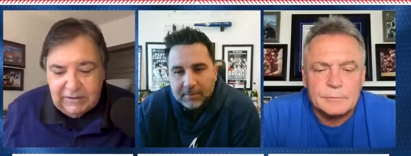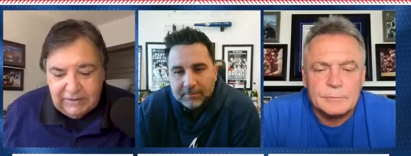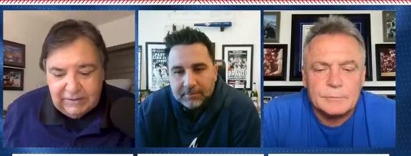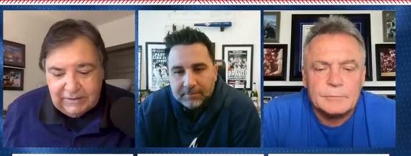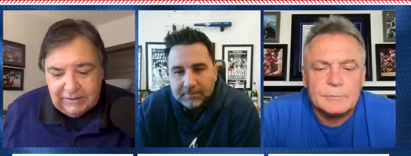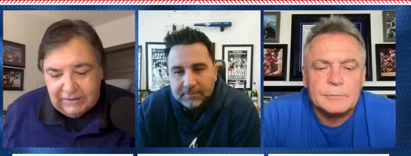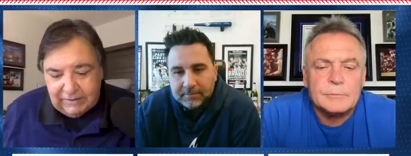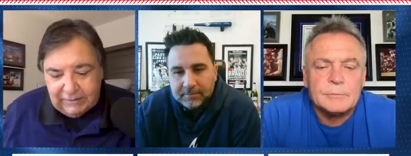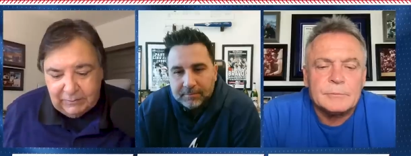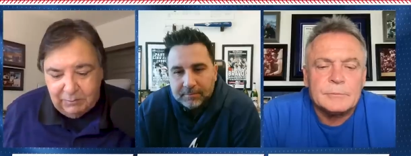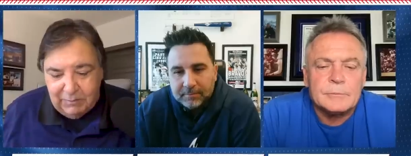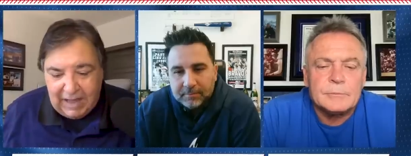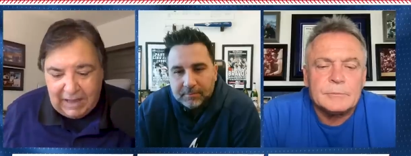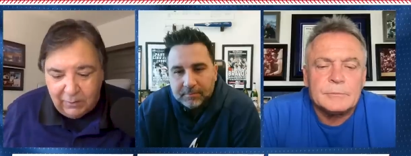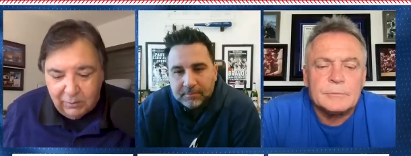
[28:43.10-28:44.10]
Speaker 1: uh,
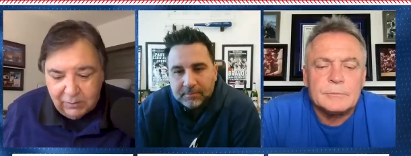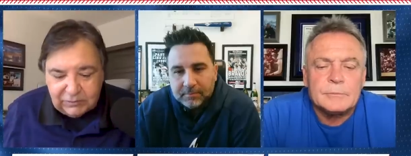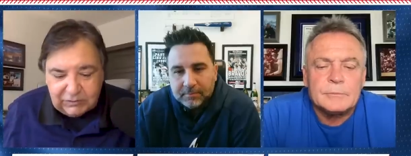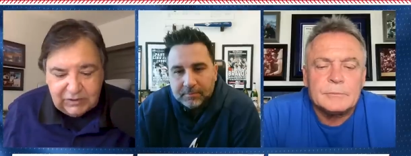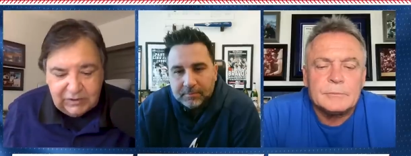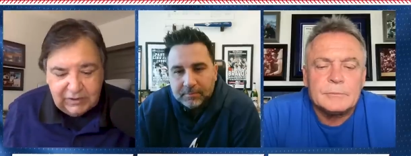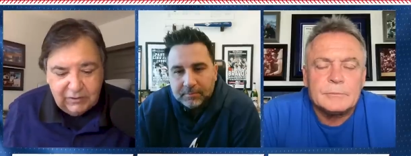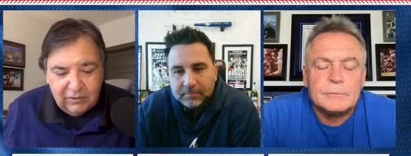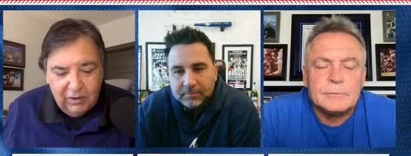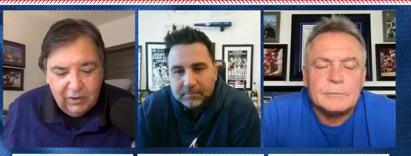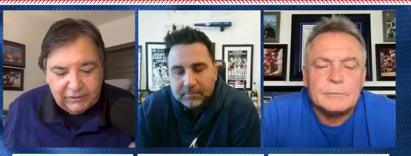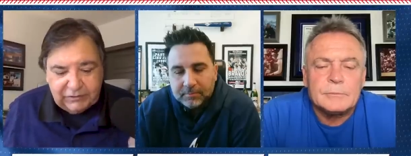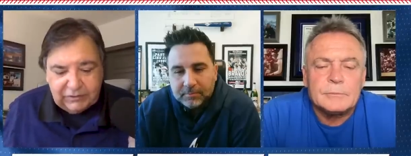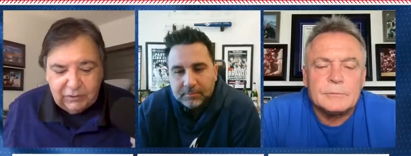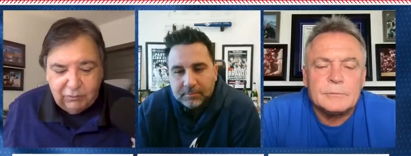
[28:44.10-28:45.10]
Matt Olson,
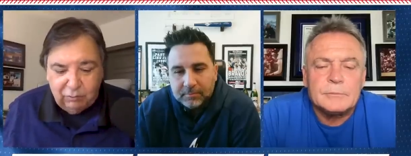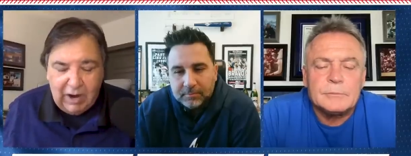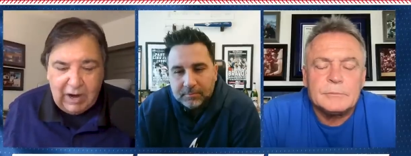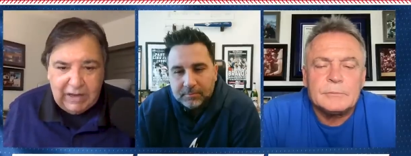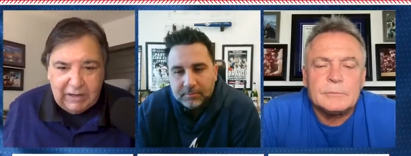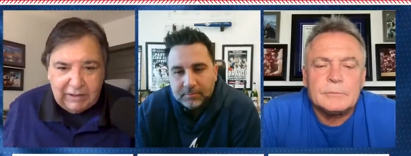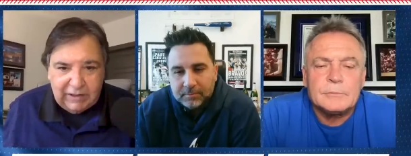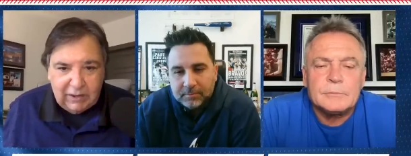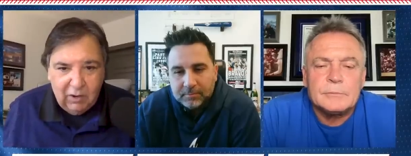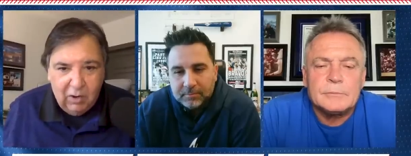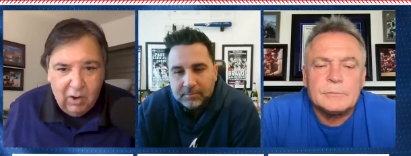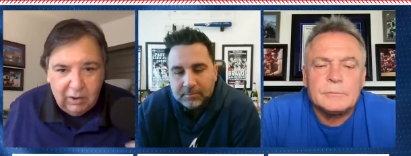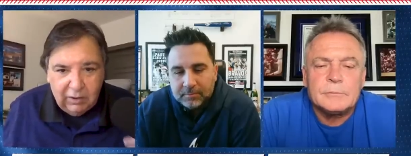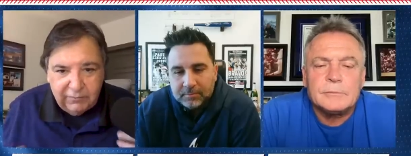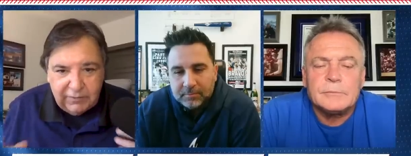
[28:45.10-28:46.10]
Austin Riley,
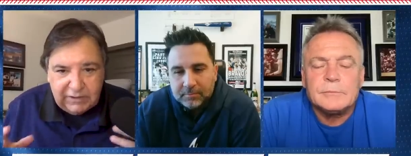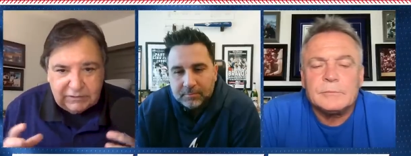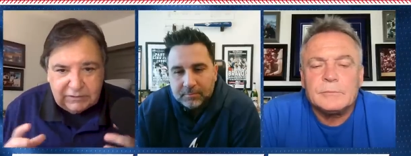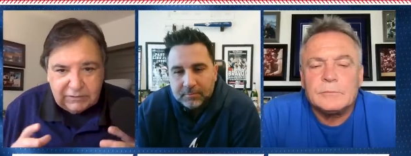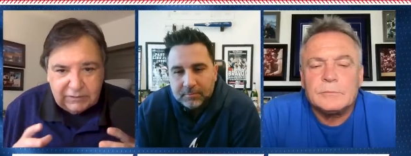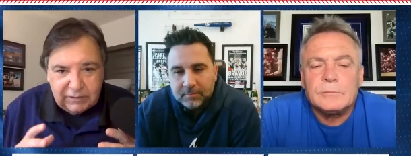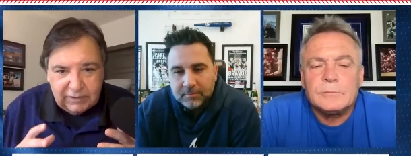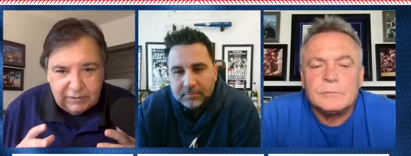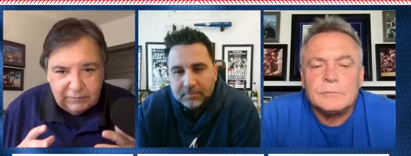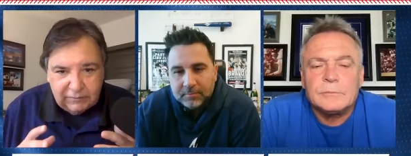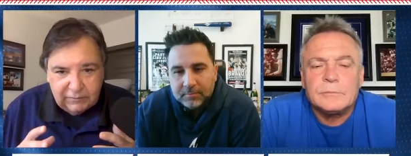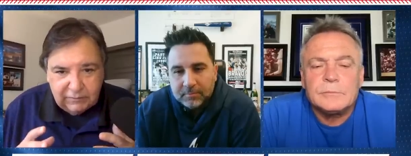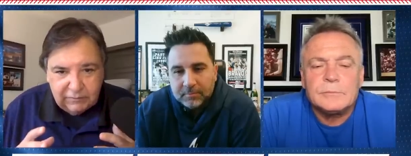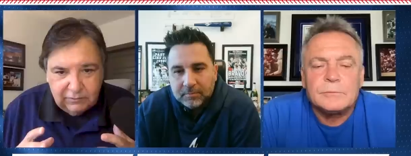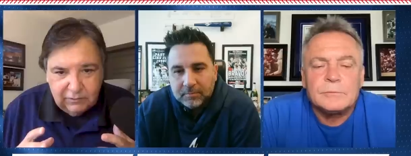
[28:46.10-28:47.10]
all of these uh,
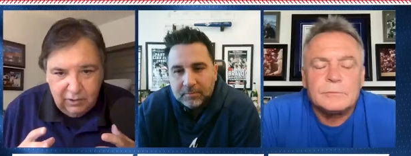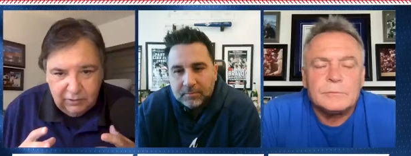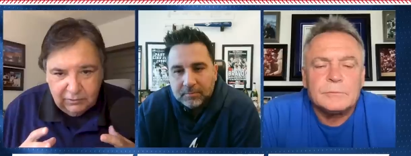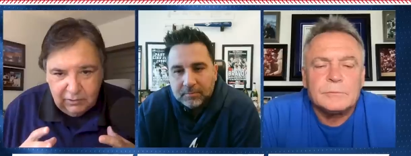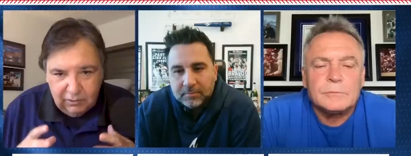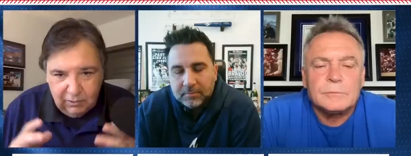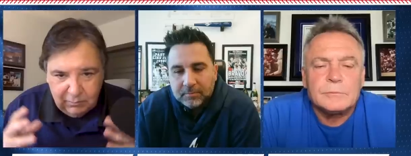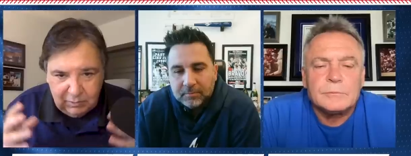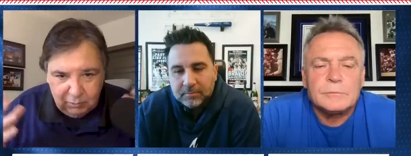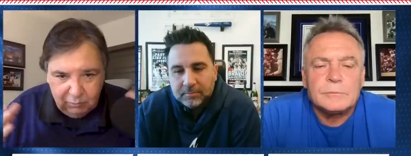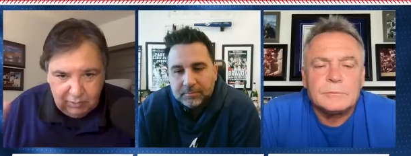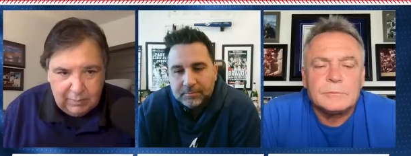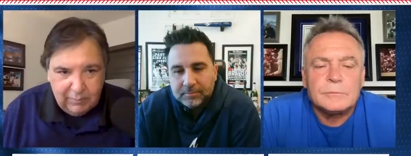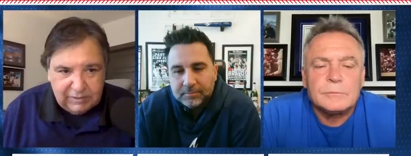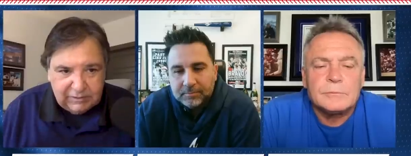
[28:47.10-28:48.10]
long term
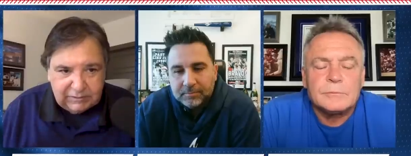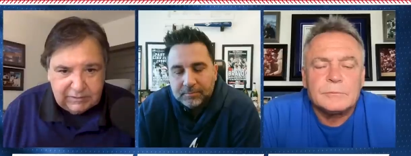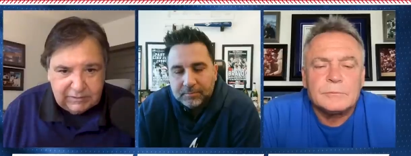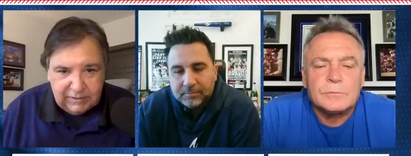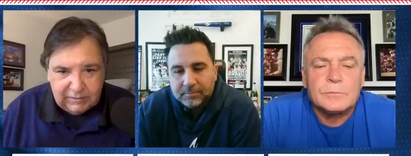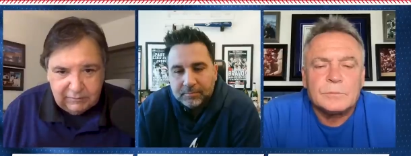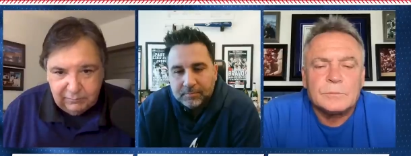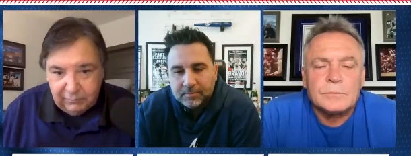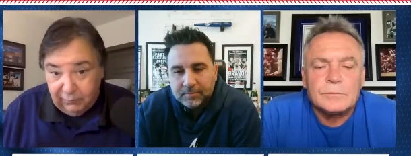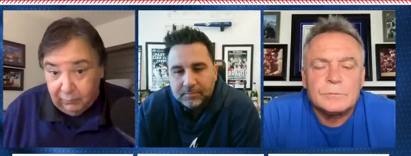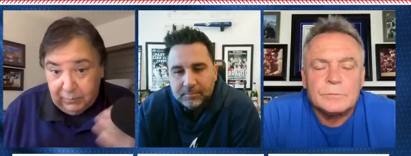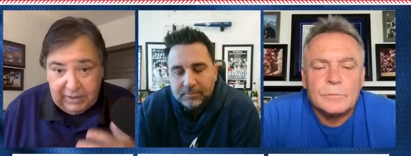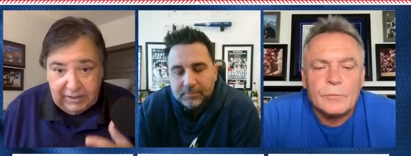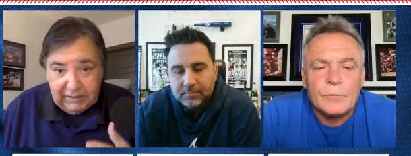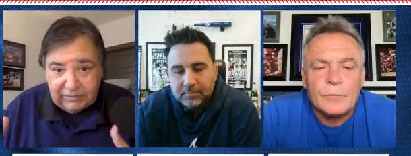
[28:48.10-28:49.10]
agreements that, for
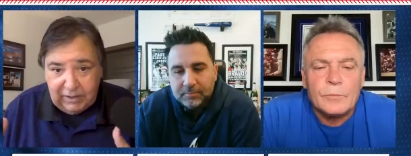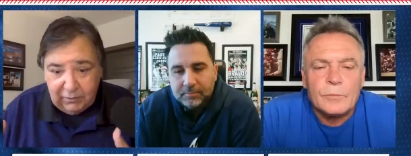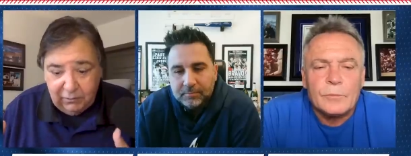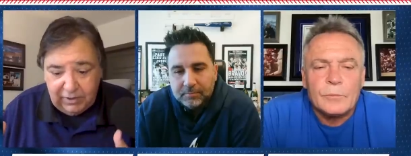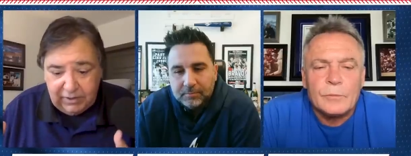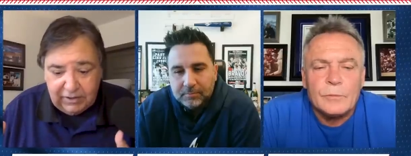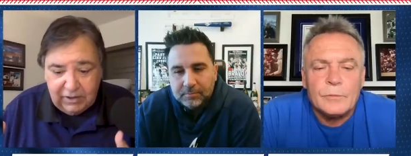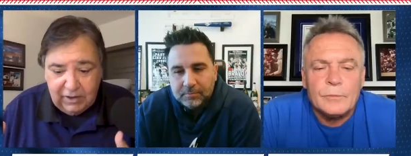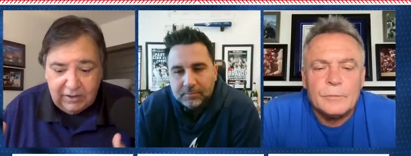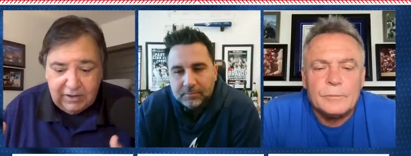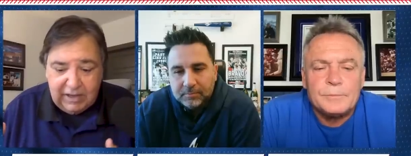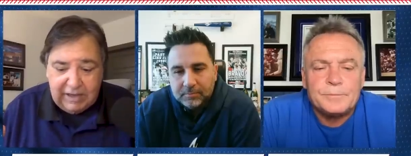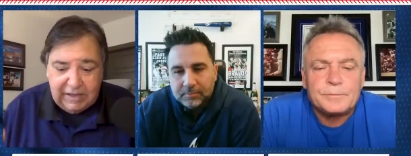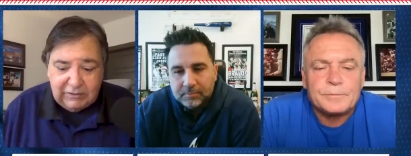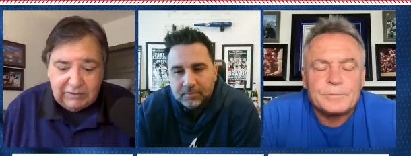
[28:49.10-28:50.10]
players that are at a young
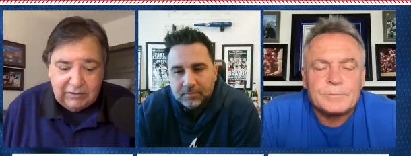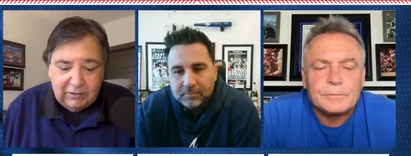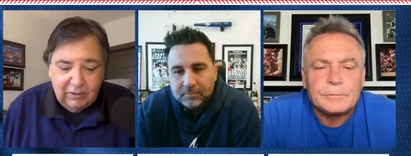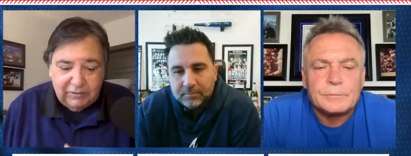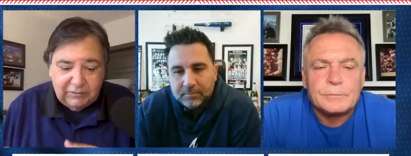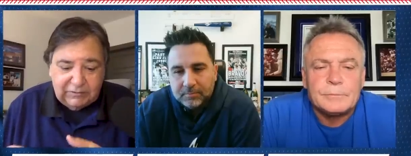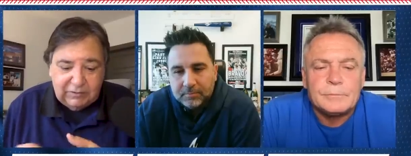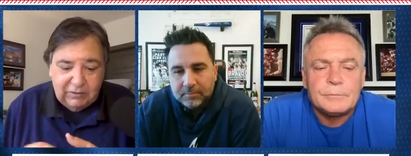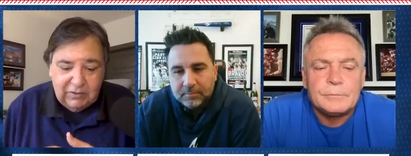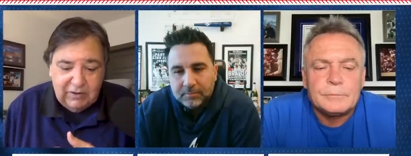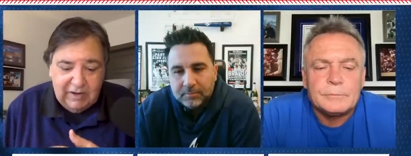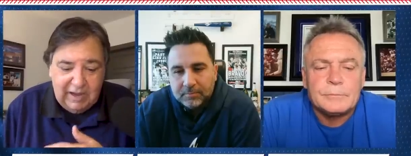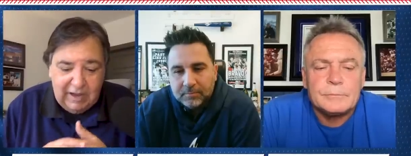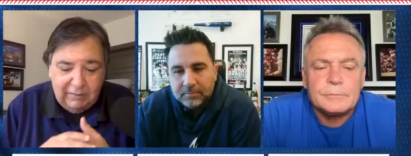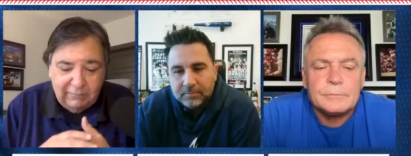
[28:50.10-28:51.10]
age. And also, you
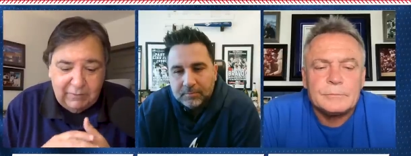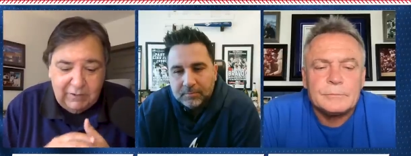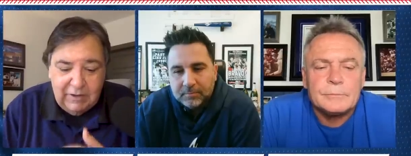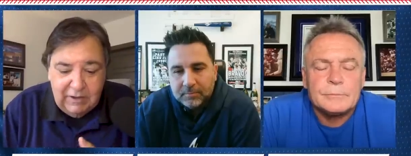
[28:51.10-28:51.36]
have